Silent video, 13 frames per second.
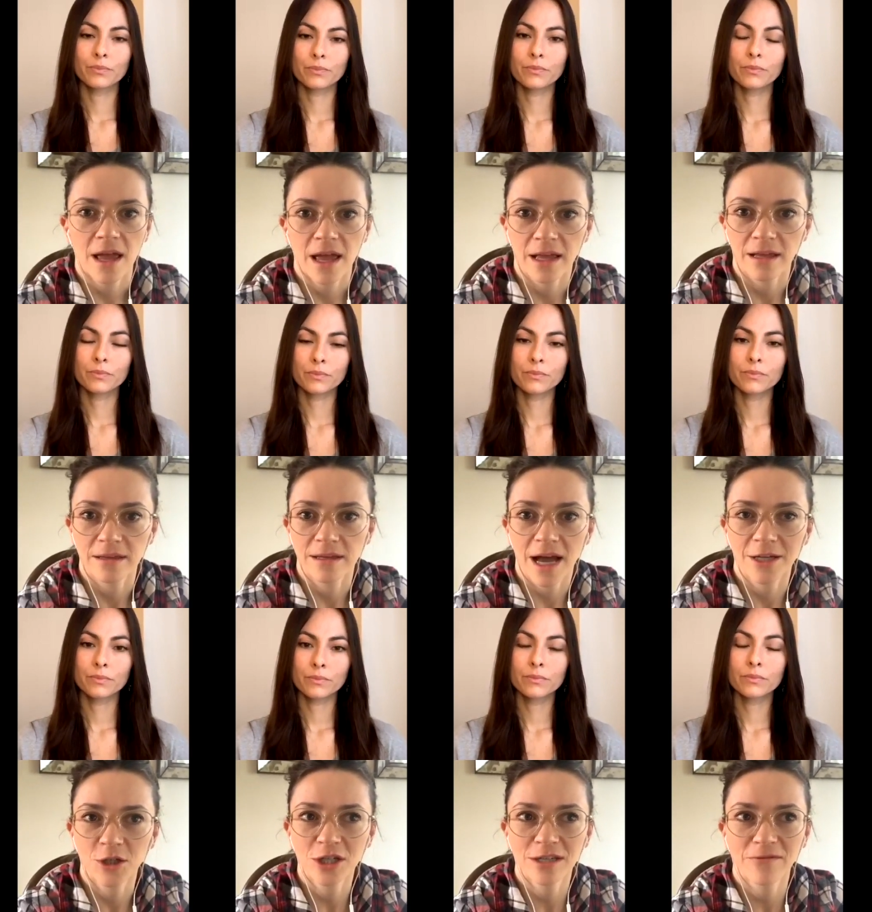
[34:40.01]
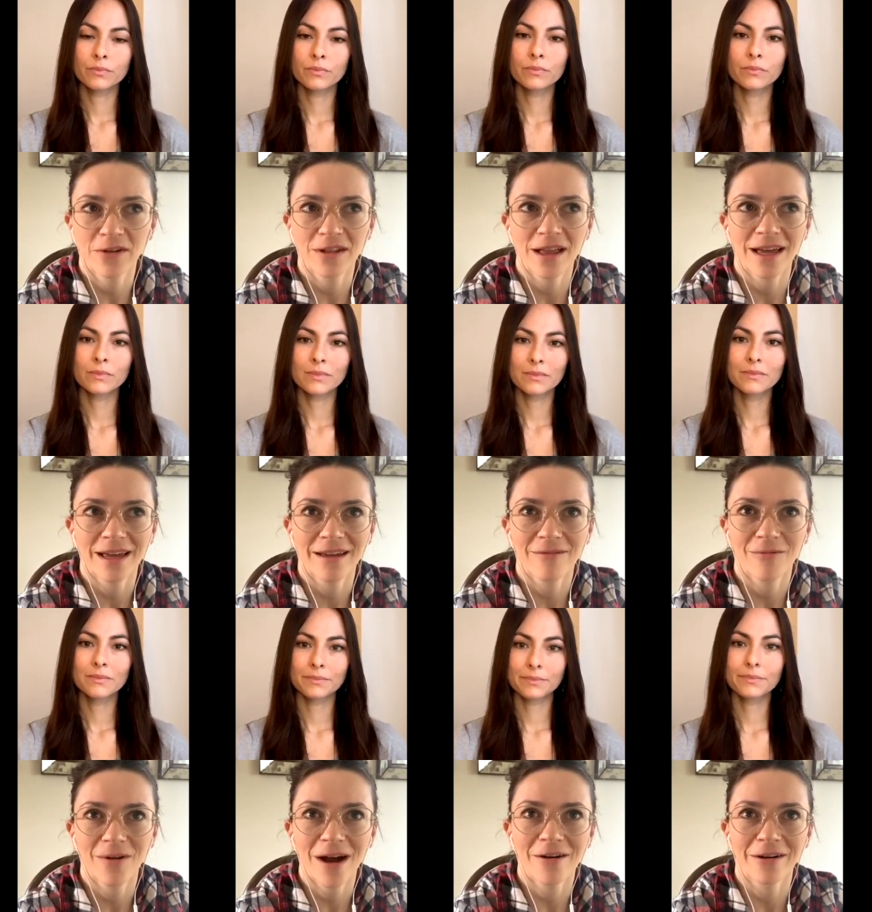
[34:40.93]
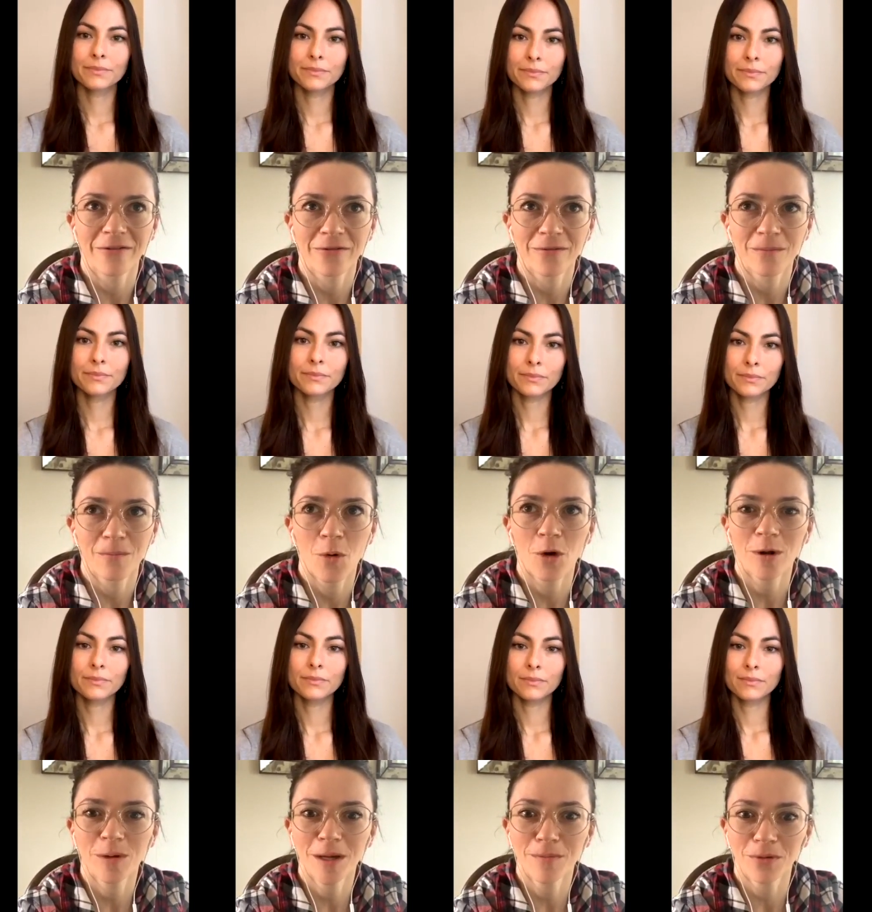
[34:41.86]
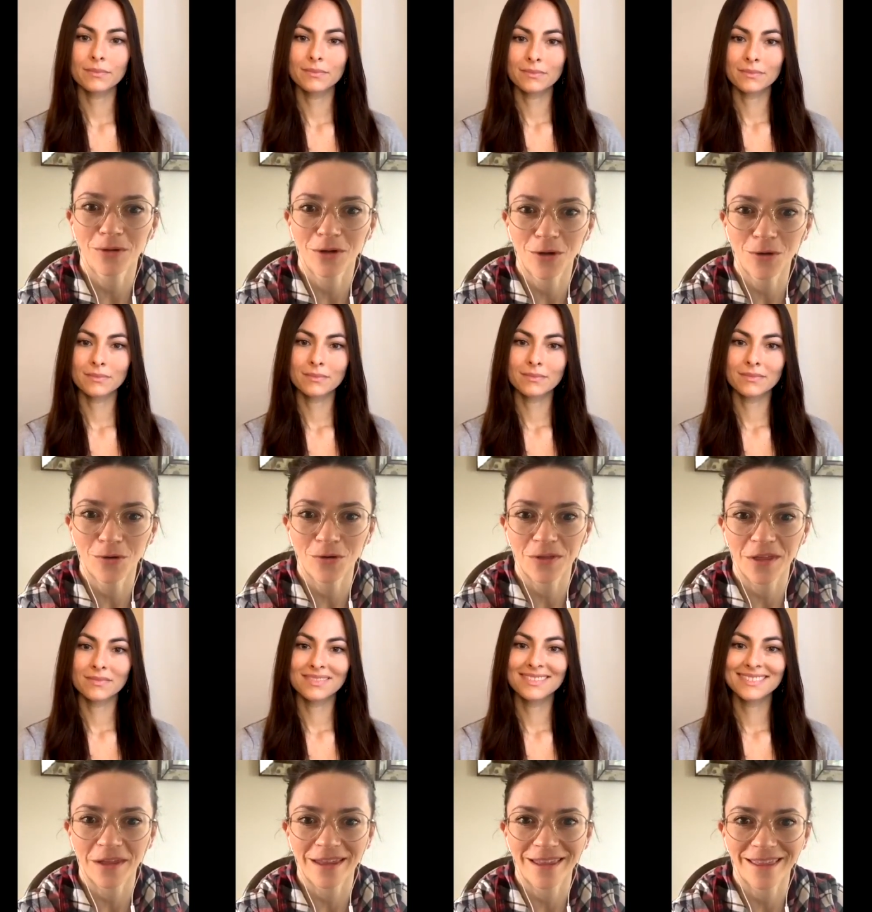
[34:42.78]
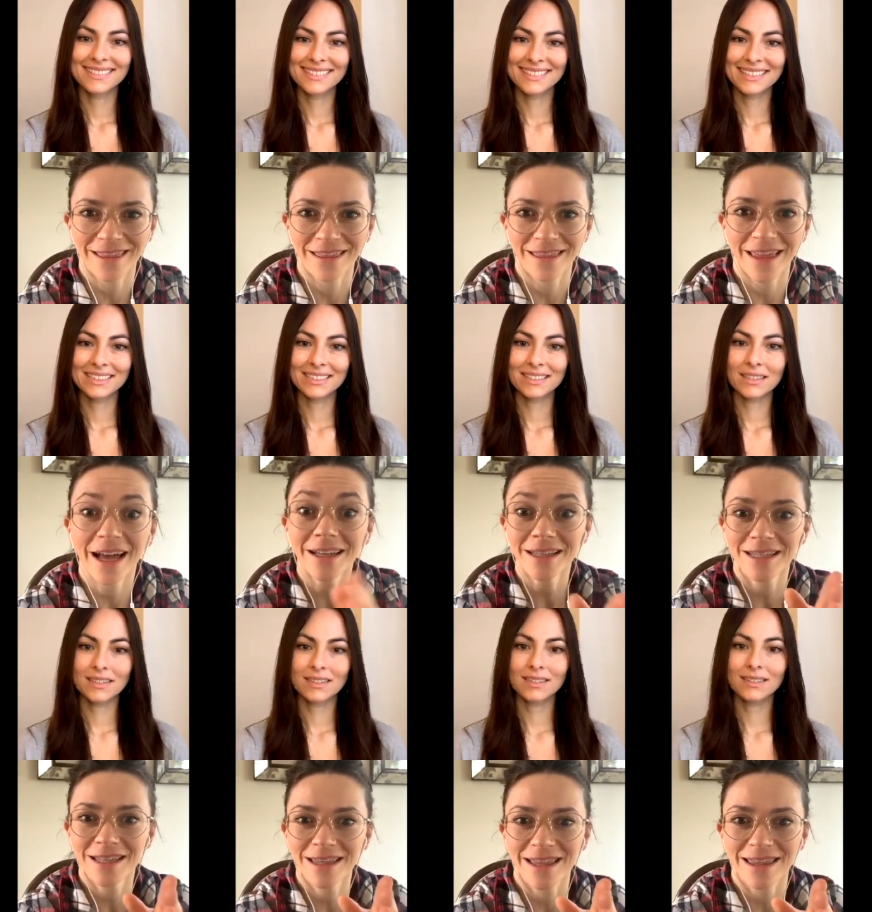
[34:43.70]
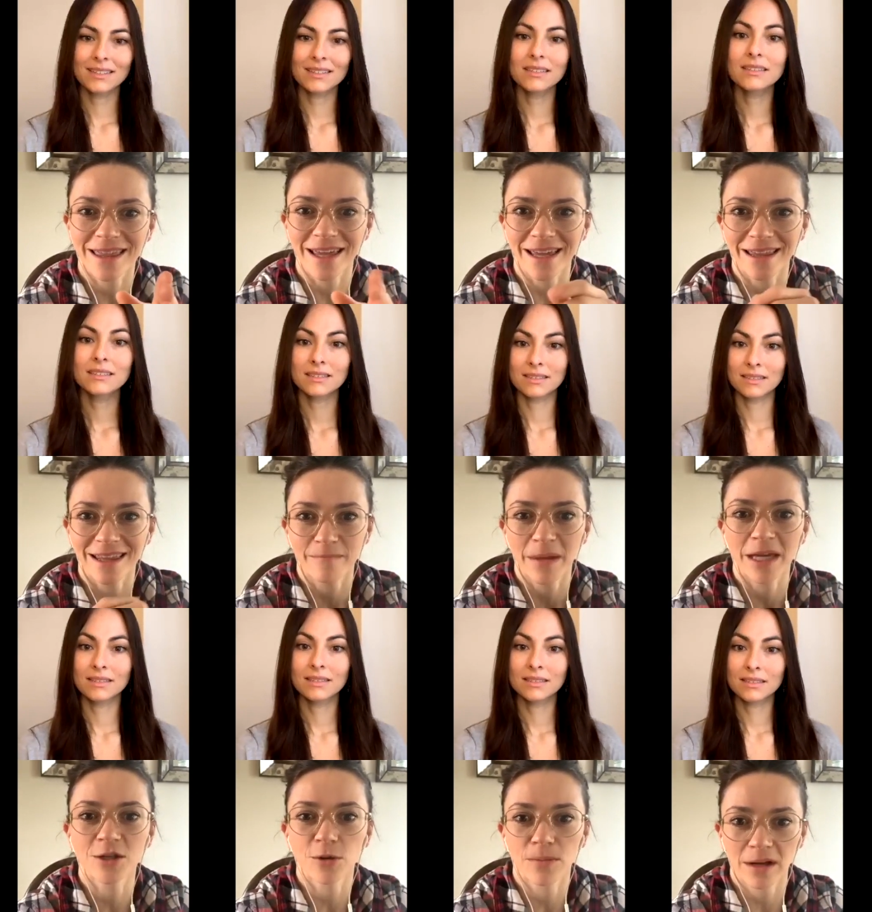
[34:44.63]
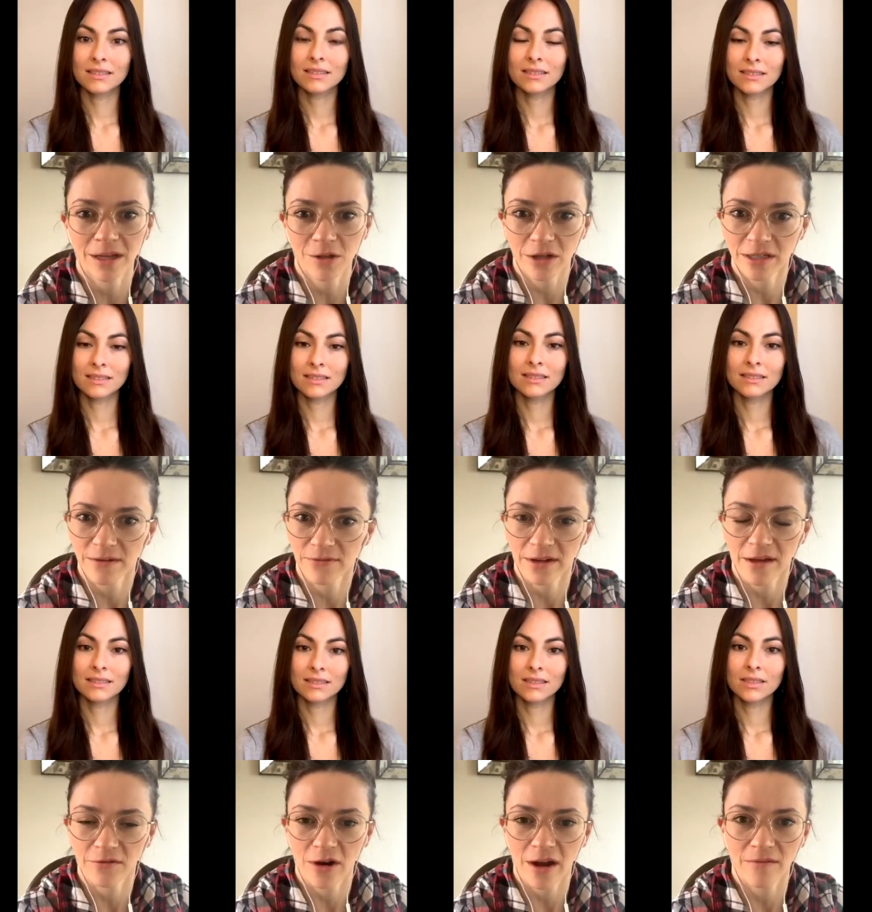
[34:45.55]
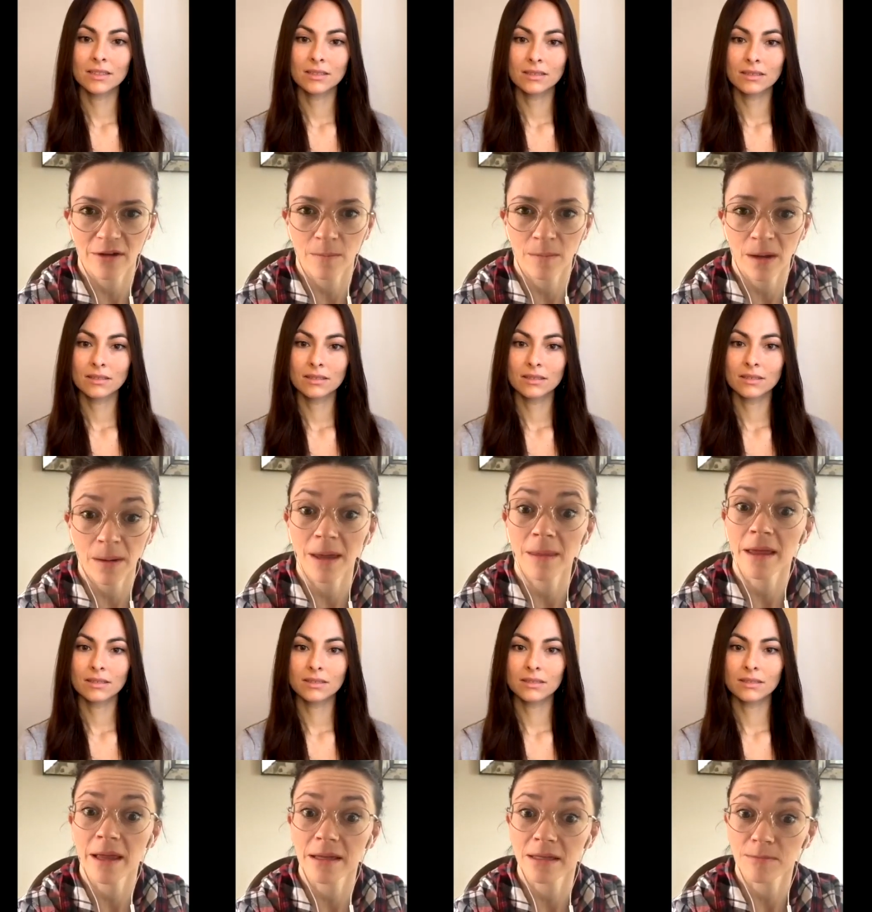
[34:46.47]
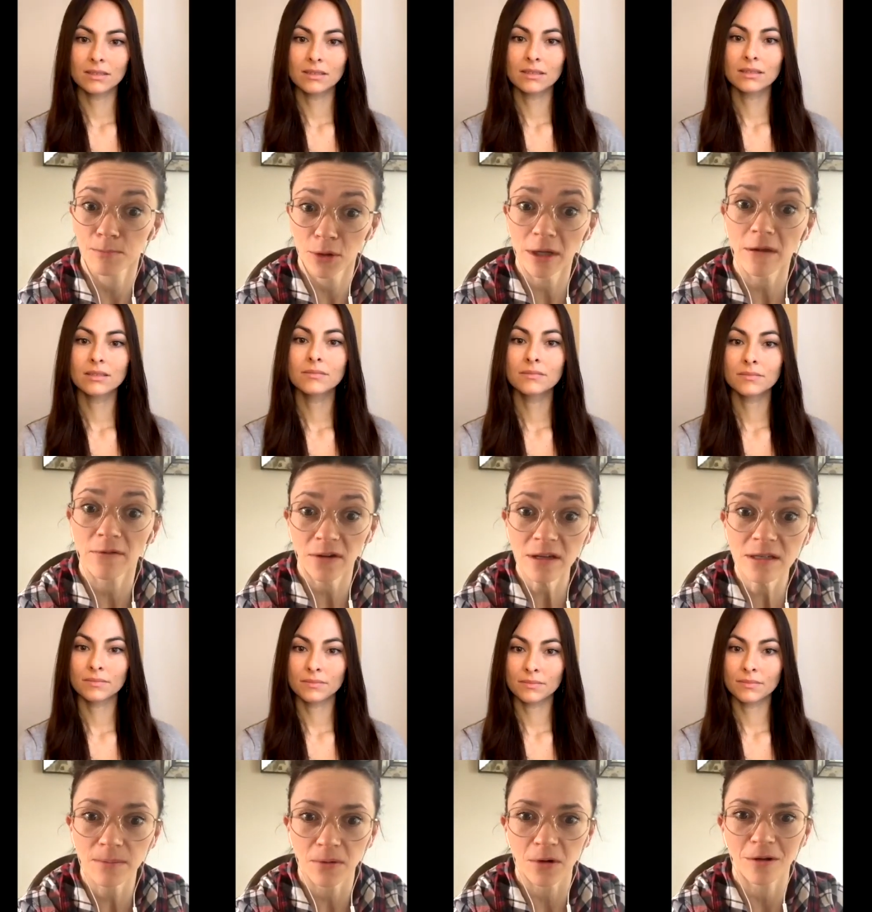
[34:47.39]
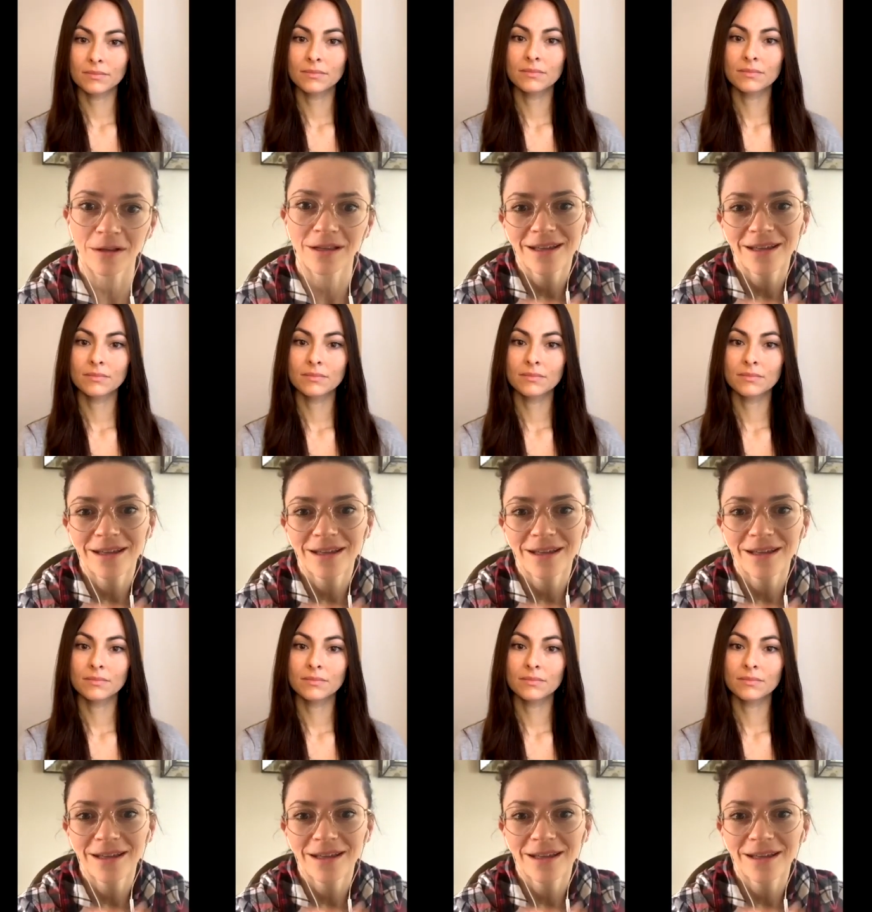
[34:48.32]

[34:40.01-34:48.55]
Speaker 1: and I just feel like wow, if more people knew that that's the thing that makes your body look different after having a baby and that it's pretty fixable,